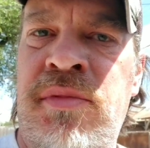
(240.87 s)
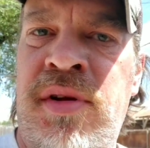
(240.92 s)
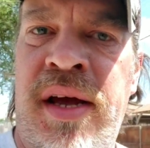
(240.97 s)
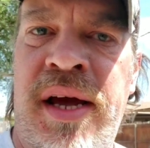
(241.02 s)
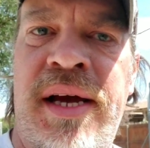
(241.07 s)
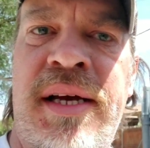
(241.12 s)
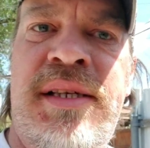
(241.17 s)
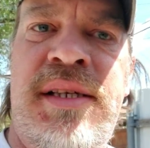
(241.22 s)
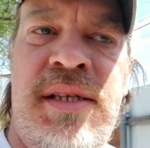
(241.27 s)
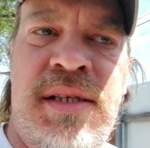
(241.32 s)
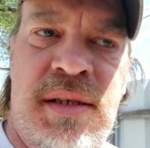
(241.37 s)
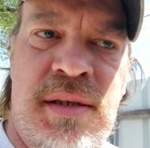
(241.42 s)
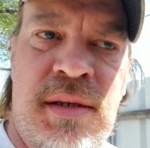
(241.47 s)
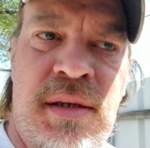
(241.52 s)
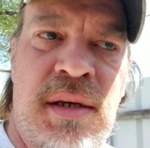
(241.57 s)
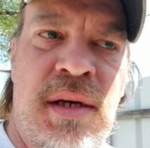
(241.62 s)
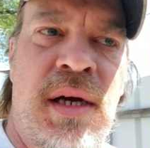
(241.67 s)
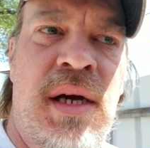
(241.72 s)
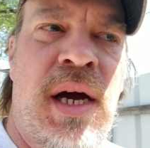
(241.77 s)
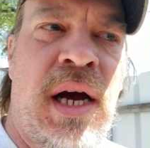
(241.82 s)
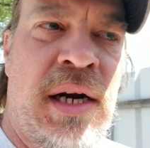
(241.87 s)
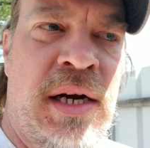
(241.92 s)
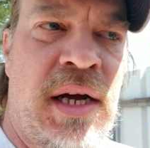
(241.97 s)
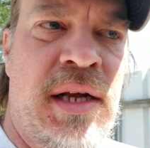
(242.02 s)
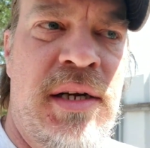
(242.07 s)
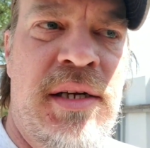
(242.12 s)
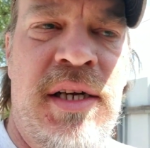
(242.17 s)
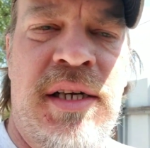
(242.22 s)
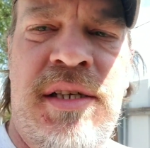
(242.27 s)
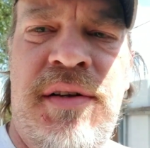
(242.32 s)
Yes,
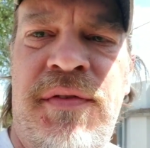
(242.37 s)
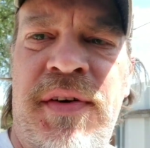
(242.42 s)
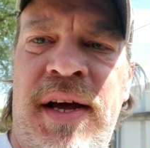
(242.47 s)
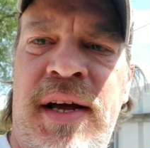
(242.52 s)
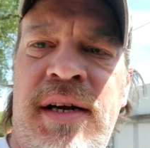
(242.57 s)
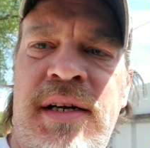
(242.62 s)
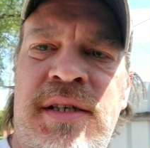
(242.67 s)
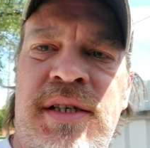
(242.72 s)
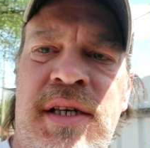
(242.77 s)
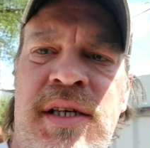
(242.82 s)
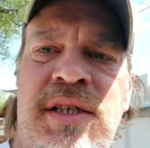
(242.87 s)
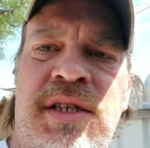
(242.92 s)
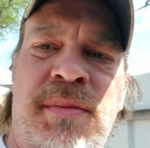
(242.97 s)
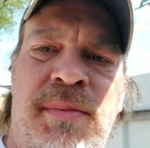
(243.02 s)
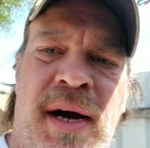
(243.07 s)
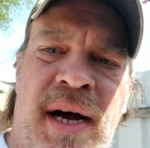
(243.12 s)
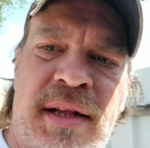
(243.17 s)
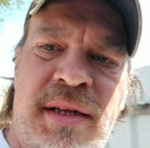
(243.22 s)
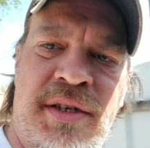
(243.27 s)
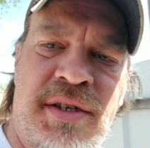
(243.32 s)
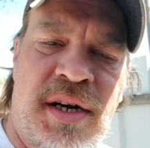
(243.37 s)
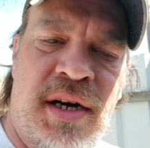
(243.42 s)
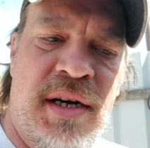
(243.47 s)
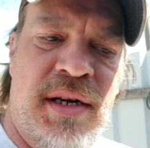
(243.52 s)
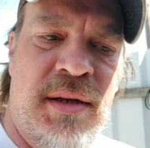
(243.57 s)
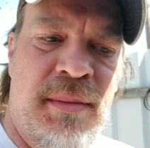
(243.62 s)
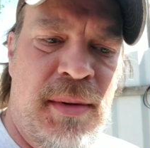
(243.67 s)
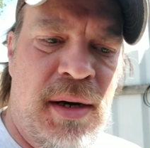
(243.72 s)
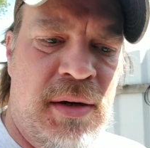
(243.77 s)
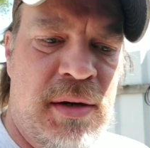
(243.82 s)
another disadvantage is you buy the
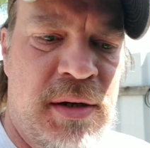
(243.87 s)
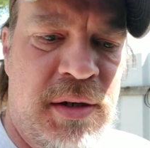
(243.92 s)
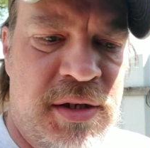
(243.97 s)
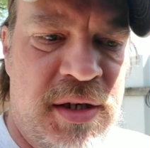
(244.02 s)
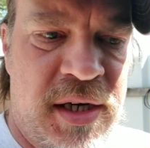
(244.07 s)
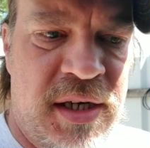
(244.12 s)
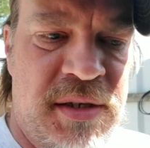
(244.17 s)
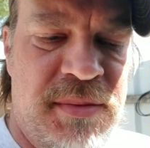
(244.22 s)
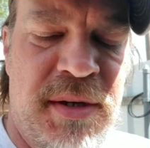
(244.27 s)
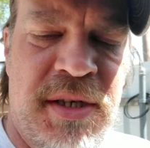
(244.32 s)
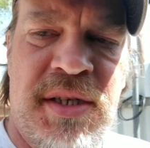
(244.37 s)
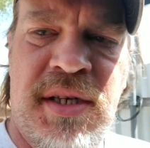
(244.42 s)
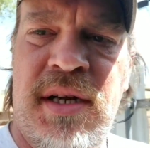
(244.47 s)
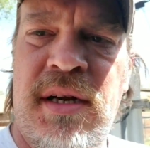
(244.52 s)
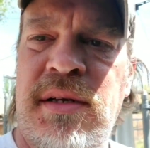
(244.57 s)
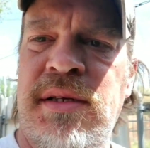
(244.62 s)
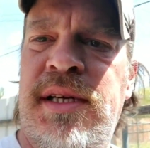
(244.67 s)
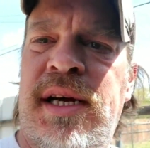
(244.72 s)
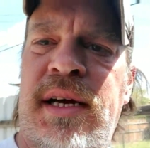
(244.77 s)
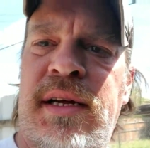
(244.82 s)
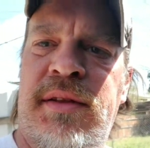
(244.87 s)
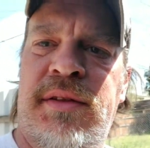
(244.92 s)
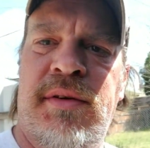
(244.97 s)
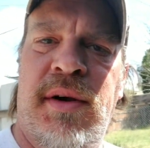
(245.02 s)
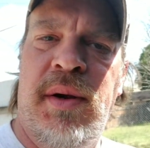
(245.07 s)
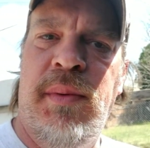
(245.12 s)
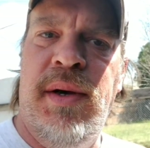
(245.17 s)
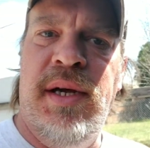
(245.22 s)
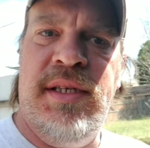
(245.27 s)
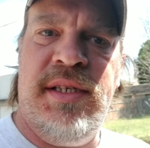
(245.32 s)
truck and the motor and transmission goes out
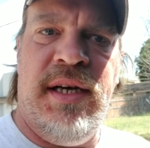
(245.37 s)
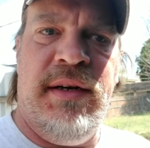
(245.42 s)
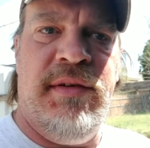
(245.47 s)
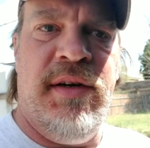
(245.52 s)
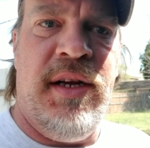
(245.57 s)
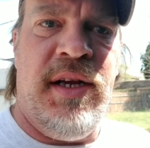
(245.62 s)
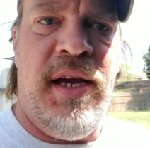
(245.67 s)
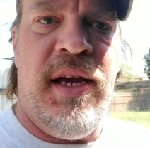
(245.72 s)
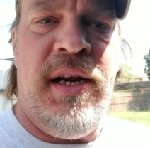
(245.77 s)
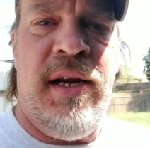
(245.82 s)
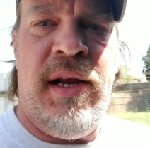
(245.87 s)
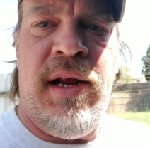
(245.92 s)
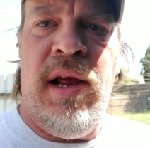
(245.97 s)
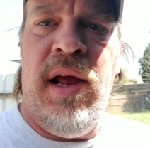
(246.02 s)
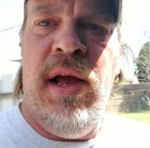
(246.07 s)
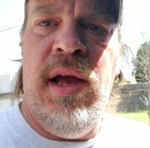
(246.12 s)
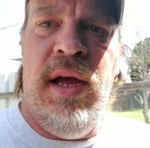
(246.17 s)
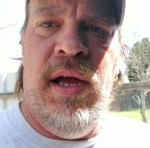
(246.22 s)
3 weeks after you get it,